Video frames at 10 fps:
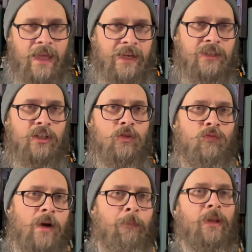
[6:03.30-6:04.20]
they can just
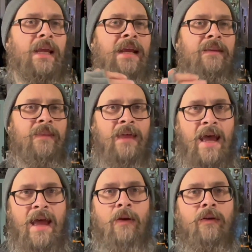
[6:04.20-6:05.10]
replicate
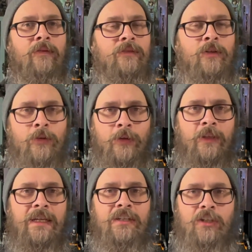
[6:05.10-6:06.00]
that to their
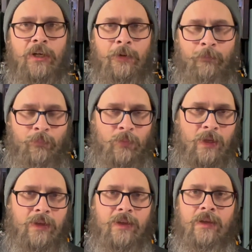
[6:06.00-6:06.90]
leisure,
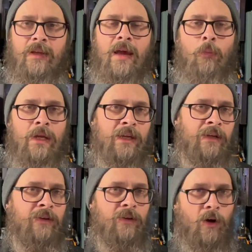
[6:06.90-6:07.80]
and we
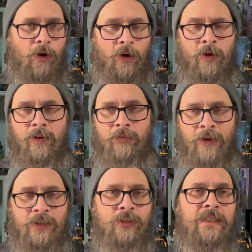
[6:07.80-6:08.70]
could
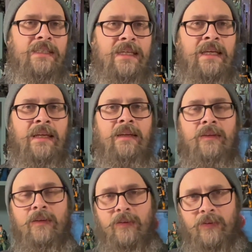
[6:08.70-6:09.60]
eventually
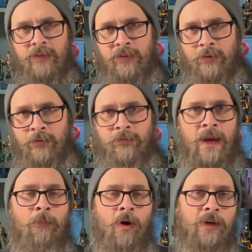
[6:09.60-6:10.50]
see the
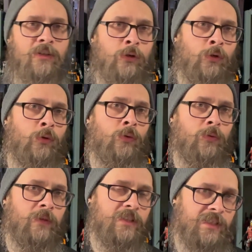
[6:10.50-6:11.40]
Vamp Mark
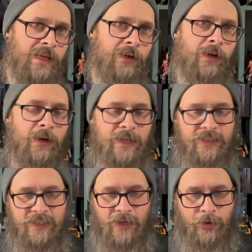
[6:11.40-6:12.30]
II, the Stinger,
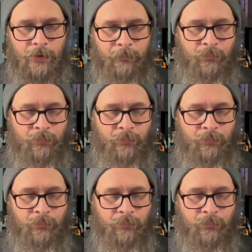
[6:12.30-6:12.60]
etc.